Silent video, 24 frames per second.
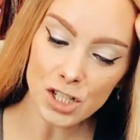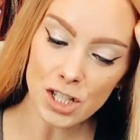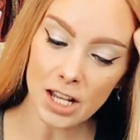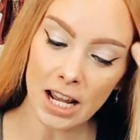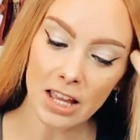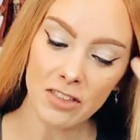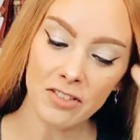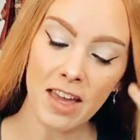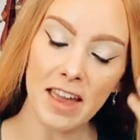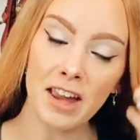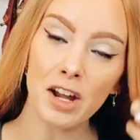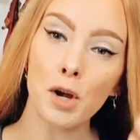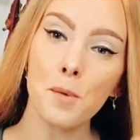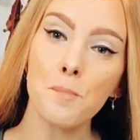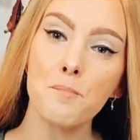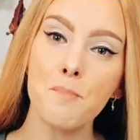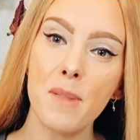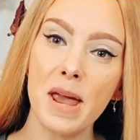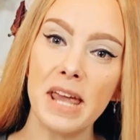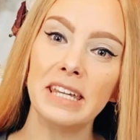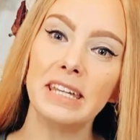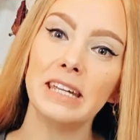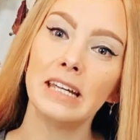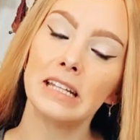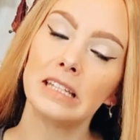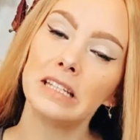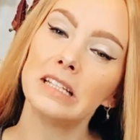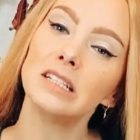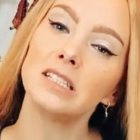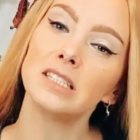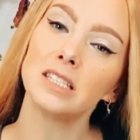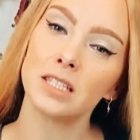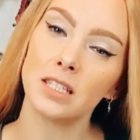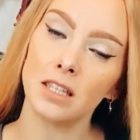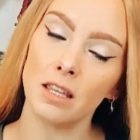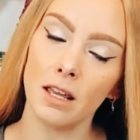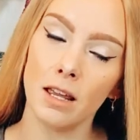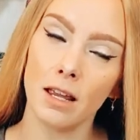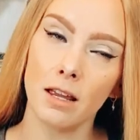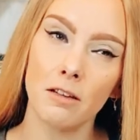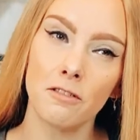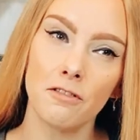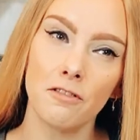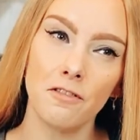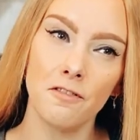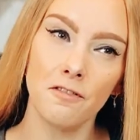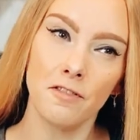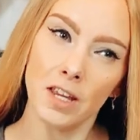Like, they are making this thing
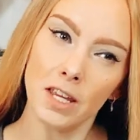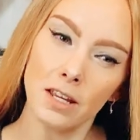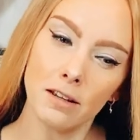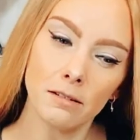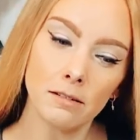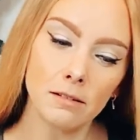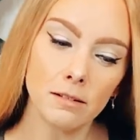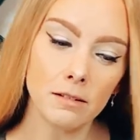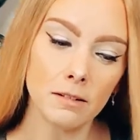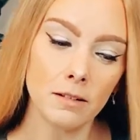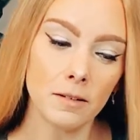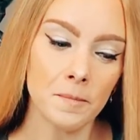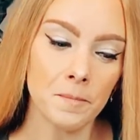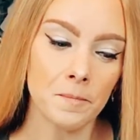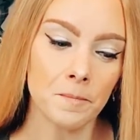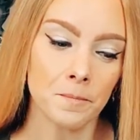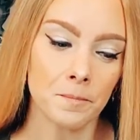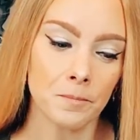feel